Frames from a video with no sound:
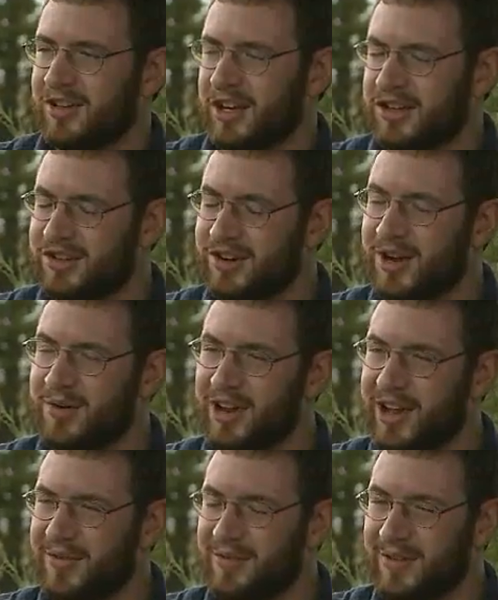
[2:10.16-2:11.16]
Yesterday we
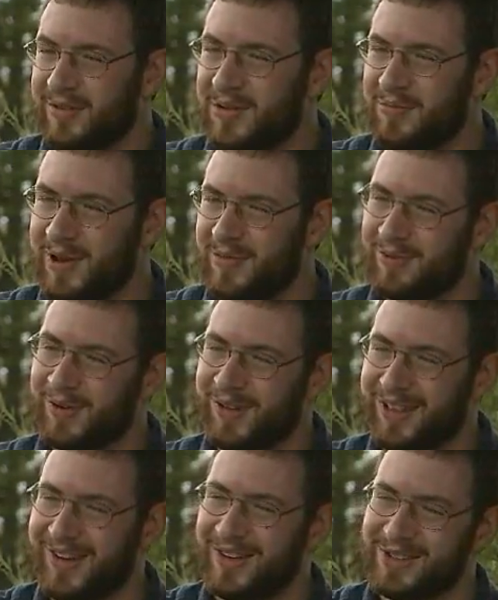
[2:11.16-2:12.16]
had 50 people.
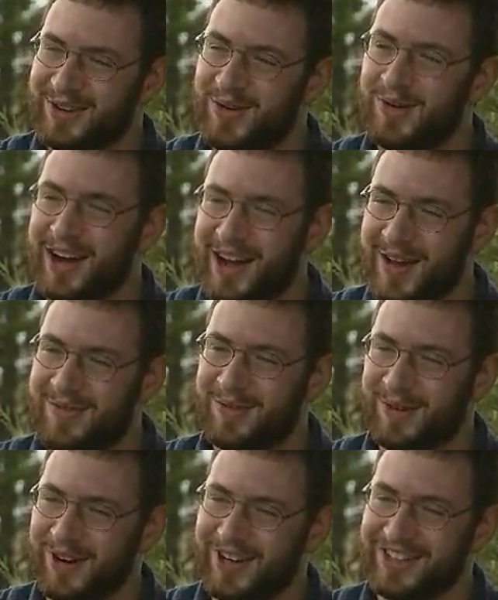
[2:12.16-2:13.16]
That was a new high
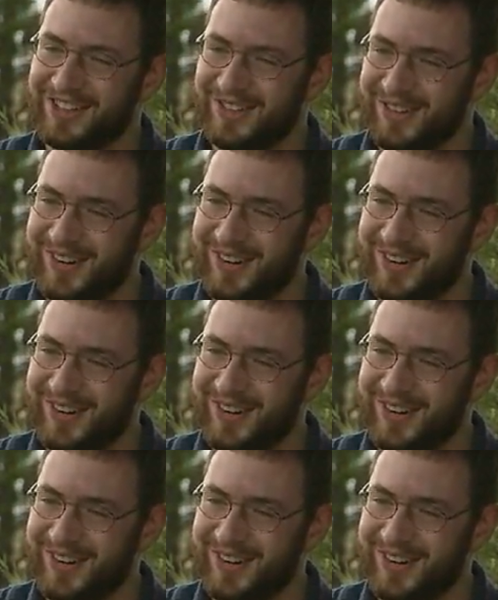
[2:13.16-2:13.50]
for us.